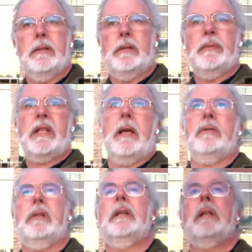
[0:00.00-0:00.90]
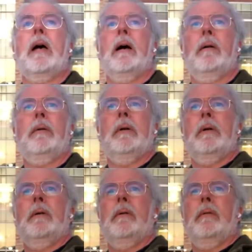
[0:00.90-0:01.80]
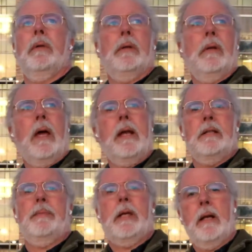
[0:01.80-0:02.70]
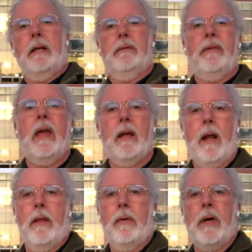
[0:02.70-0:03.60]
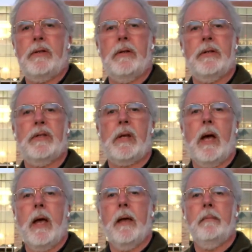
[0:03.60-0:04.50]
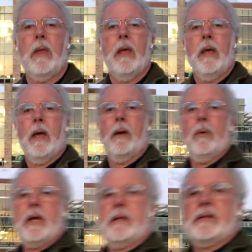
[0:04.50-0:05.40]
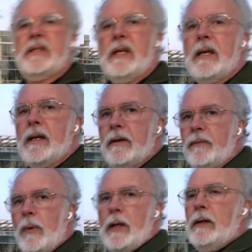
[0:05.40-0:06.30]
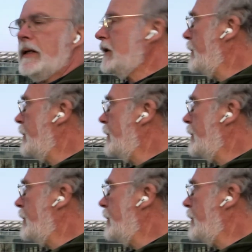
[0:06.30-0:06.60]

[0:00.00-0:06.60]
substantially down. The light is beginning to fade out of the western sky. And we can see, if we look at the